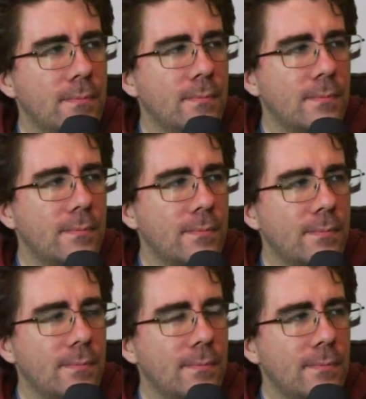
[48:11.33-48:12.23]

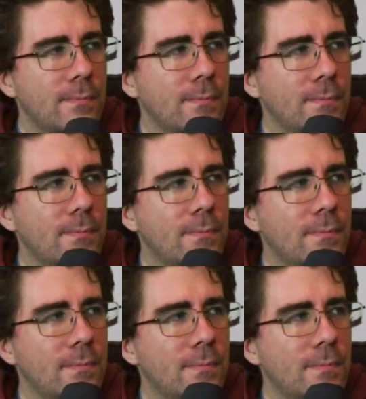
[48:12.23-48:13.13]

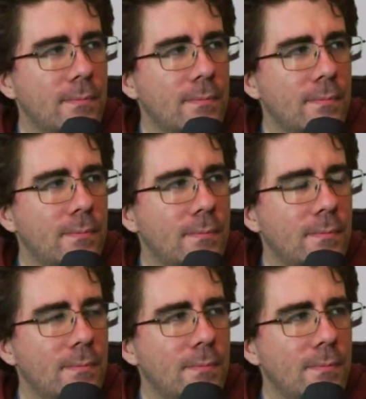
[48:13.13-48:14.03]

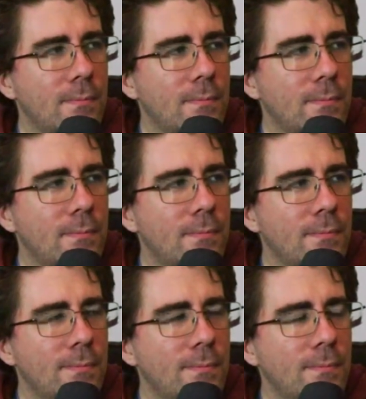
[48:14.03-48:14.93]

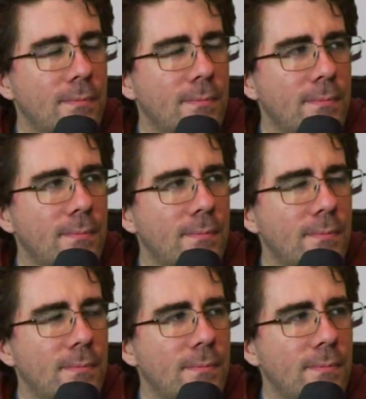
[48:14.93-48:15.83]

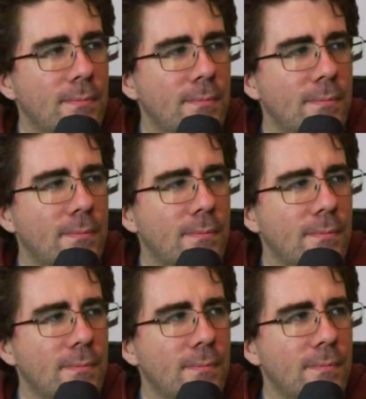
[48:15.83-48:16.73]

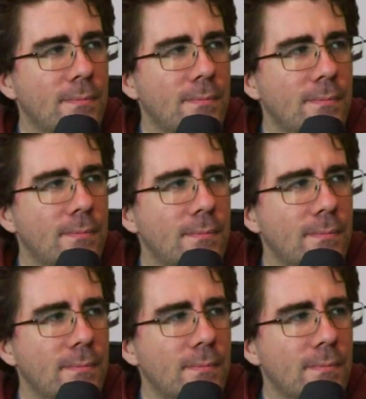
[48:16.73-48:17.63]

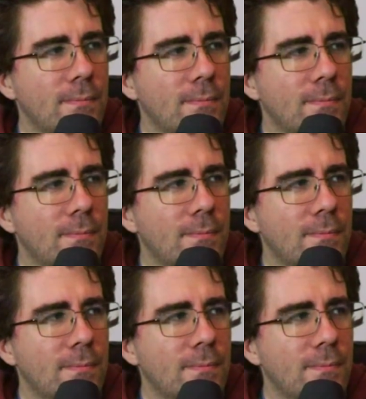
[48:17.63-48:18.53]

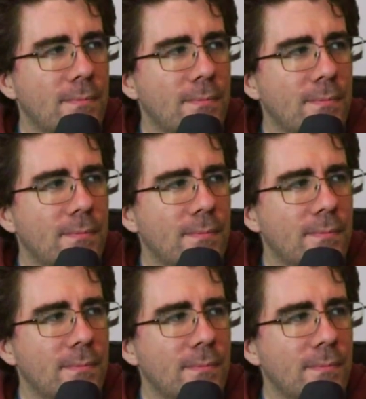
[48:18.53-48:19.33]
The person shown says nothing.